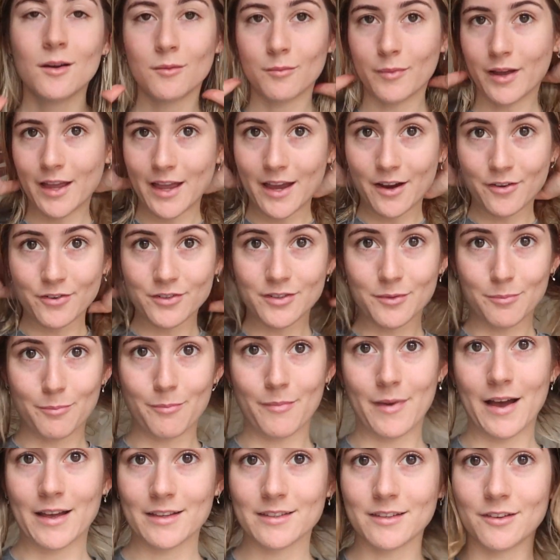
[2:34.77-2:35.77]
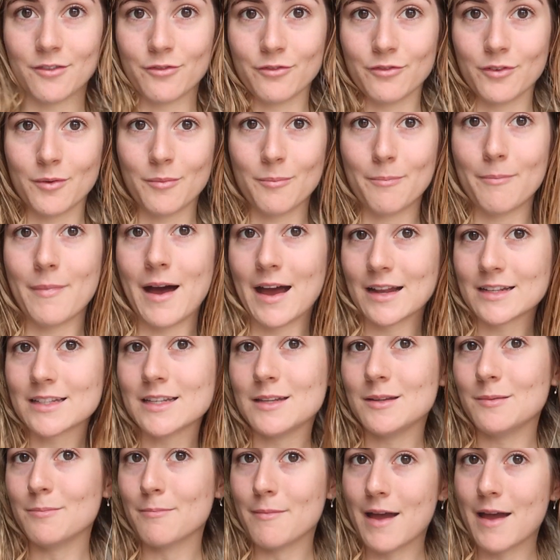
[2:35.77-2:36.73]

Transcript: My hair is a massive matty